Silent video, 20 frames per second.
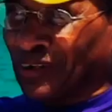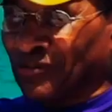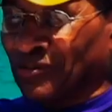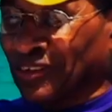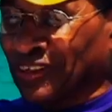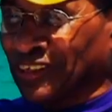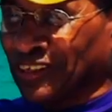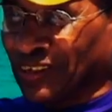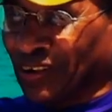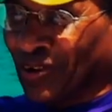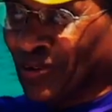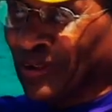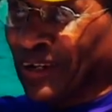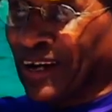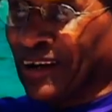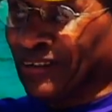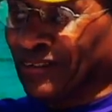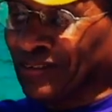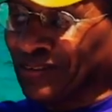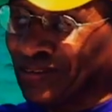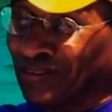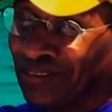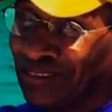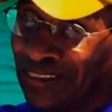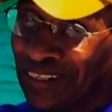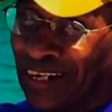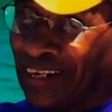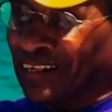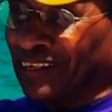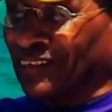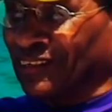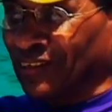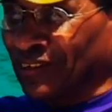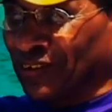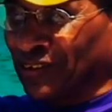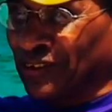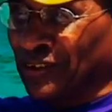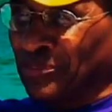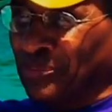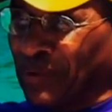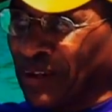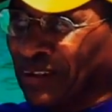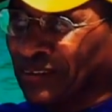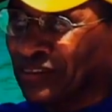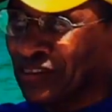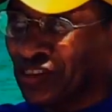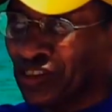I wanted to go down on the deck and learn about